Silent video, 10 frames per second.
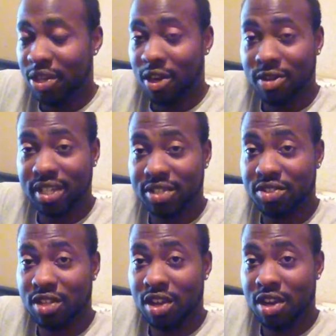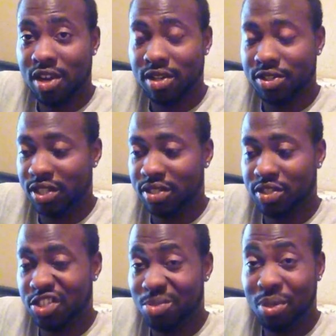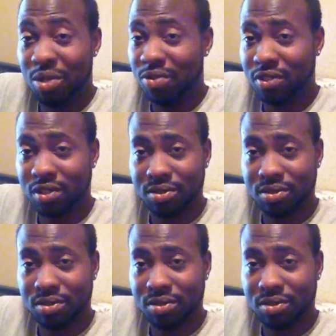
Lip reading: Gertz as Star, she's beautiful.